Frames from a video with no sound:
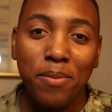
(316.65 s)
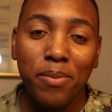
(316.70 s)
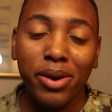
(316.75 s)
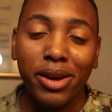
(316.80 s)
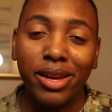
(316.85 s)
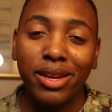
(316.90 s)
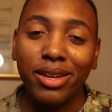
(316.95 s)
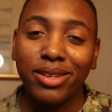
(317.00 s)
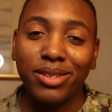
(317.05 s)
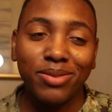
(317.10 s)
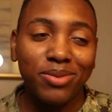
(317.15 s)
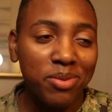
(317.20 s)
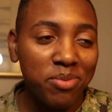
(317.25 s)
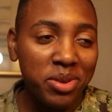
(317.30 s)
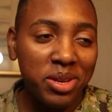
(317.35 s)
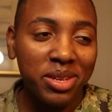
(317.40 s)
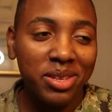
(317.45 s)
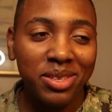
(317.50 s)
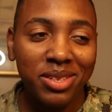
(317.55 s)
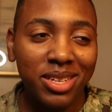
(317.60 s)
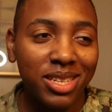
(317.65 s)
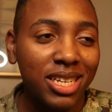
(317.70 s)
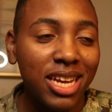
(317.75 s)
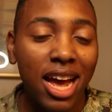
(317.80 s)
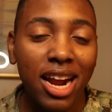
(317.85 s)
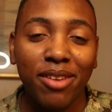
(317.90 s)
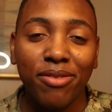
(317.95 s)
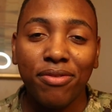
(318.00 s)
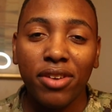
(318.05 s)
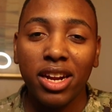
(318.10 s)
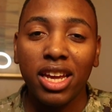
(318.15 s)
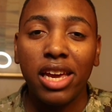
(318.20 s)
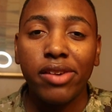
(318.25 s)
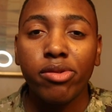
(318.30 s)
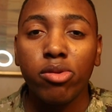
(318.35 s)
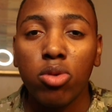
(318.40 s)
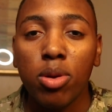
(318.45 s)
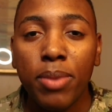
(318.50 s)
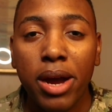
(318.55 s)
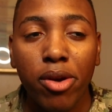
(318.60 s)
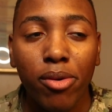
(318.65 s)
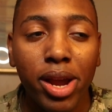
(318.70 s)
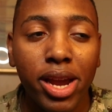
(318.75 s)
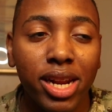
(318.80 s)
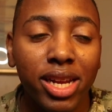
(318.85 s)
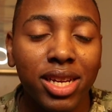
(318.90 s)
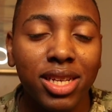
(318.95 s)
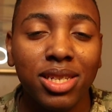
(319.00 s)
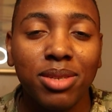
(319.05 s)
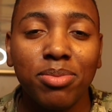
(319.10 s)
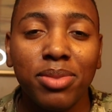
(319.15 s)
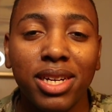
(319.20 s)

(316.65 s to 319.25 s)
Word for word: but I mean, kind of funny given what my rate is.